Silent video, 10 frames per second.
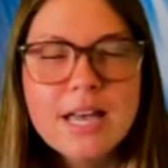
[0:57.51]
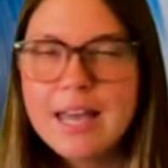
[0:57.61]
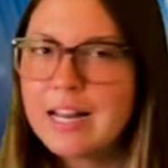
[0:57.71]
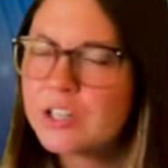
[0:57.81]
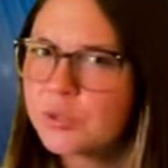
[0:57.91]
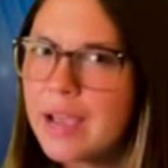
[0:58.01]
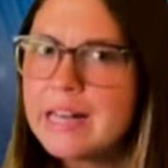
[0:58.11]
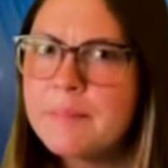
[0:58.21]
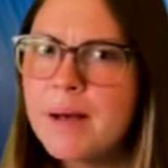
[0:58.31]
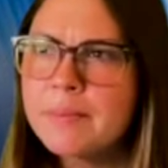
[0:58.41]
And I tried
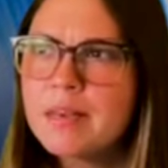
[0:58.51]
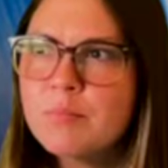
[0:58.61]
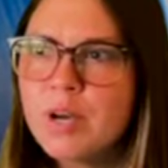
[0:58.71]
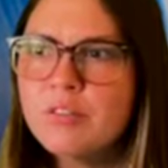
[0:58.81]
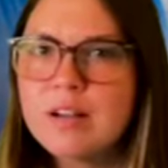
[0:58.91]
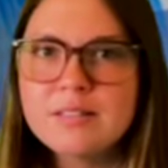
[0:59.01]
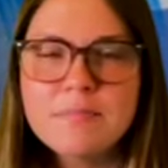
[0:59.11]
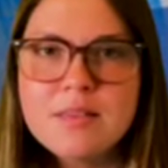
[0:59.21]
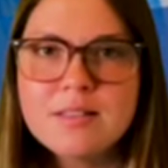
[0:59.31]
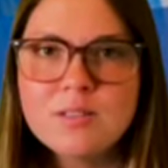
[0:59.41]
a pumpkin bread
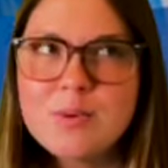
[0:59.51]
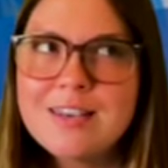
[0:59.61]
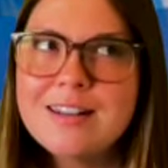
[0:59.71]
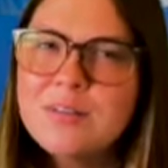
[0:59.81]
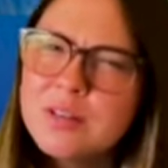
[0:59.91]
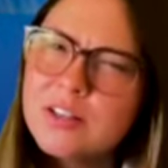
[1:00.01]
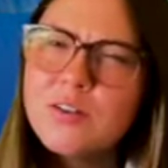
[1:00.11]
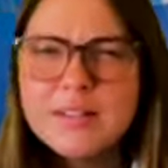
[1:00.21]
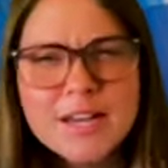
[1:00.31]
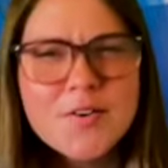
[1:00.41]
recipe this week and it was
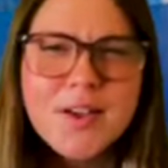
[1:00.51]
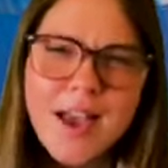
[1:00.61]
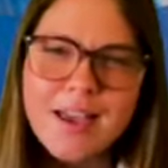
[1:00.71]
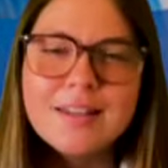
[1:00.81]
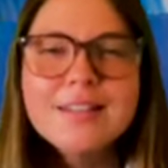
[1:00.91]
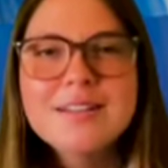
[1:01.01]
only okay.